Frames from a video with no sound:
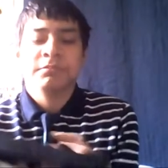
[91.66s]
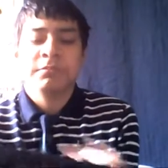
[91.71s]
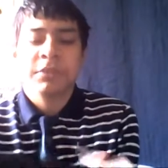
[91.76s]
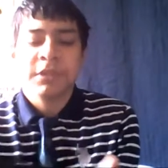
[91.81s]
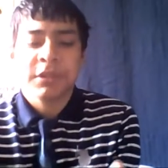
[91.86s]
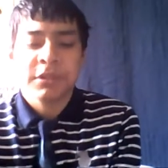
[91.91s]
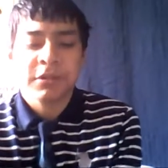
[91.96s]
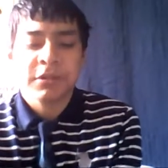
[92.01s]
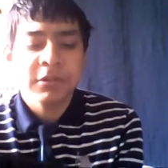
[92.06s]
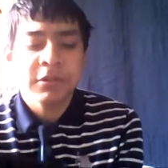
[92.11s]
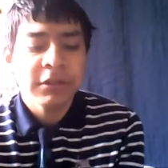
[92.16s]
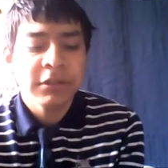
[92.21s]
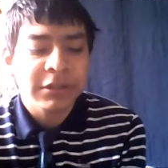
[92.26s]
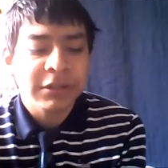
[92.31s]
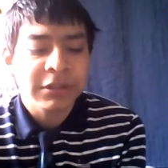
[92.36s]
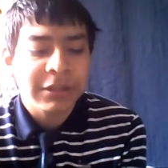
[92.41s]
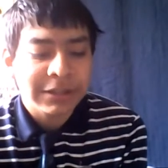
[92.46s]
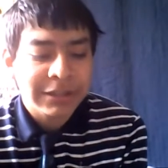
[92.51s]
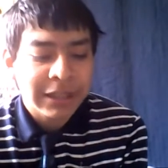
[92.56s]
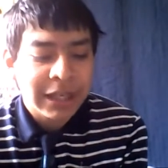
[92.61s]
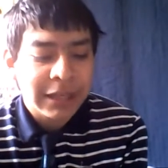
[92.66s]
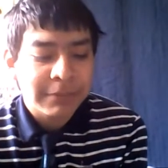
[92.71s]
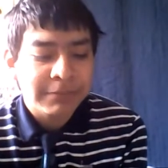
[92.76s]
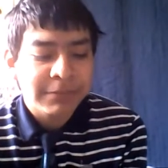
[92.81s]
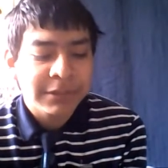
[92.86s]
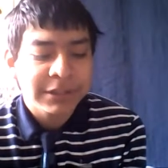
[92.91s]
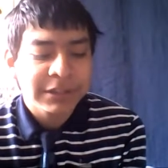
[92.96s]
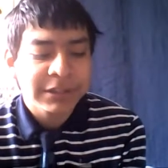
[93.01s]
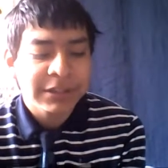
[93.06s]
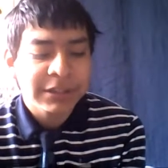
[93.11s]
but according to the tape,
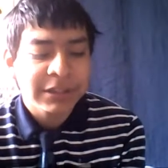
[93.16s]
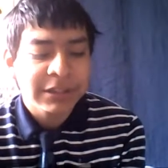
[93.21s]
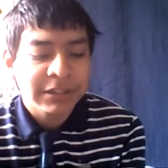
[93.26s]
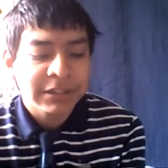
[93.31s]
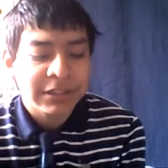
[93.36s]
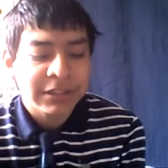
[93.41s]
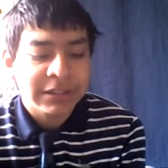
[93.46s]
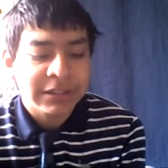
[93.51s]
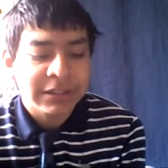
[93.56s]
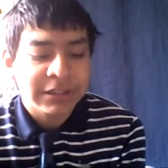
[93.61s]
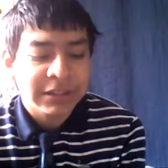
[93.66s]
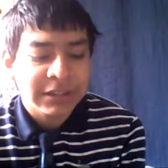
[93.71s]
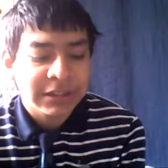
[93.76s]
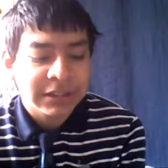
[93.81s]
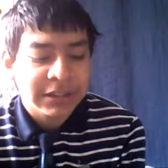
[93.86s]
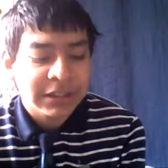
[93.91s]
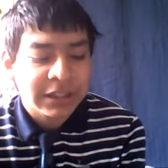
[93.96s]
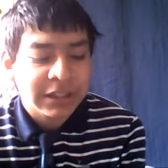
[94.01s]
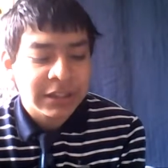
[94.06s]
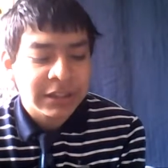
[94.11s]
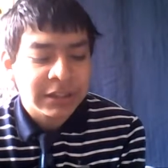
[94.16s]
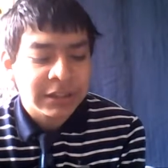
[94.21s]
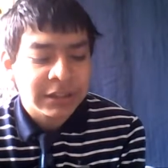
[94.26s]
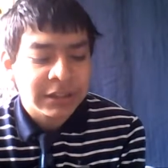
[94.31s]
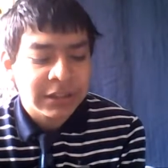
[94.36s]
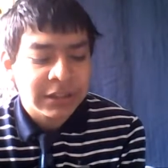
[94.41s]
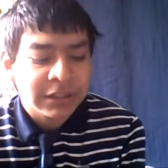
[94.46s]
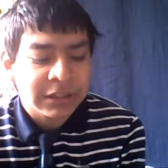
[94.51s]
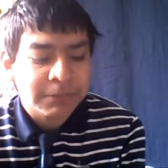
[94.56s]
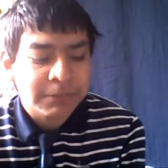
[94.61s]
this says it says
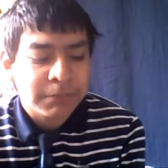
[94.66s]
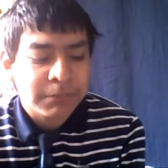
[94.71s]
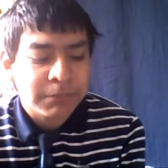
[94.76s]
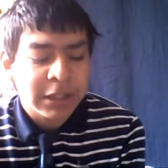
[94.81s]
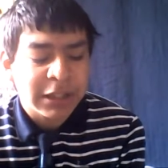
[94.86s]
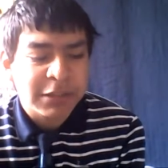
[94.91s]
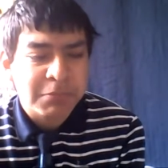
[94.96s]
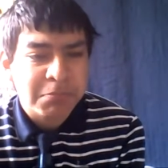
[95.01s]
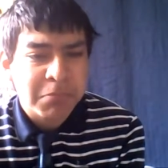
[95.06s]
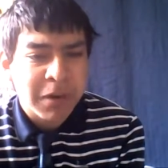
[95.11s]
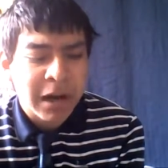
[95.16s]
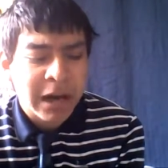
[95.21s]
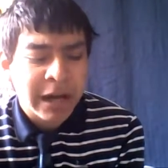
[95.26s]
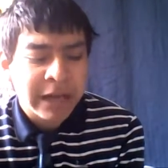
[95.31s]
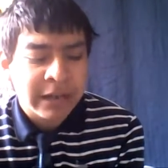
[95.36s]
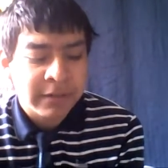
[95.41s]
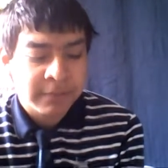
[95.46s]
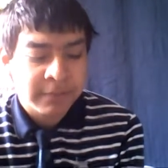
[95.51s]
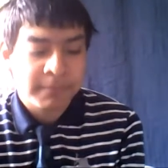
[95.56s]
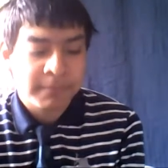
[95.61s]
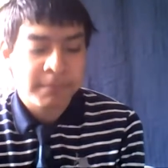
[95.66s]
it's by